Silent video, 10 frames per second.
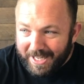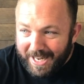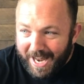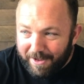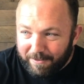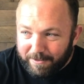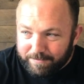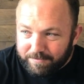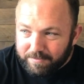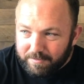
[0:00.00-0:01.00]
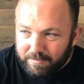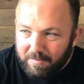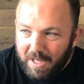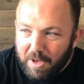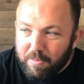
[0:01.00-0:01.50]
to get out of.
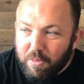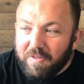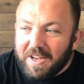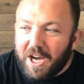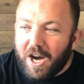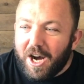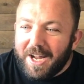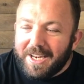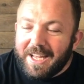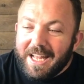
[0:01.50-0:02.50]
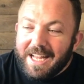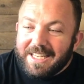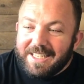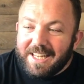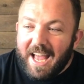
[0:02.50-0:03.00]
Moving on
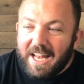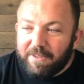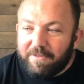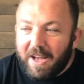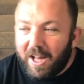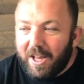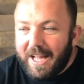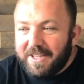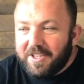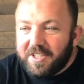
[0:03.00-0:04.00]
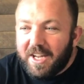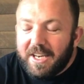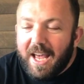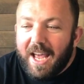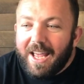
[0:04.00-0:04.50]
to the NFL and
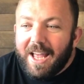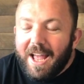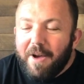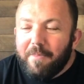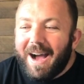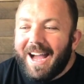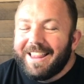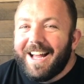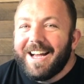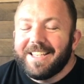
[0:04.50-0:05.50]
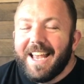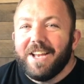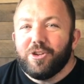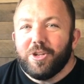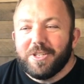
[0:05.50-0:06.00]
Sunday. My Los
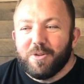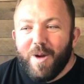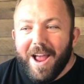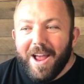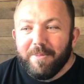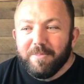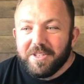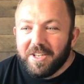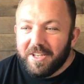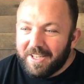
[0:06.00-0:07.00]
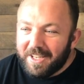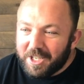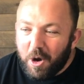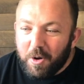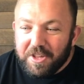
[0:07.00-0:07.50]
Angeles Rams
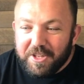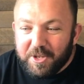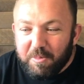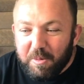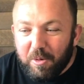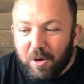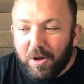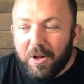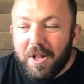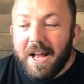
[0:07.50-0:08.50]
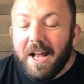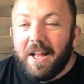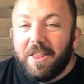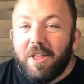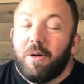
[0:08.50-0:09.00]
going to the Super Bowl,
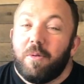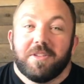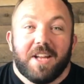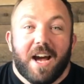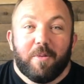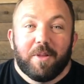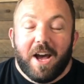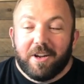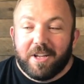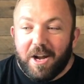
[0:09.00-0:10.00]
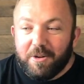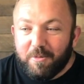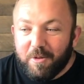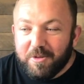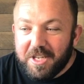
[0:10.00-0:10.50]
though it was not without
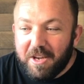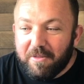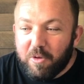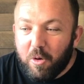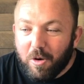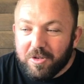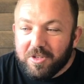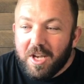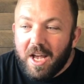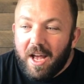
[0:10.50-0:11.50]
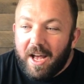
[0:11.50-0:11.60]
controversy, of course.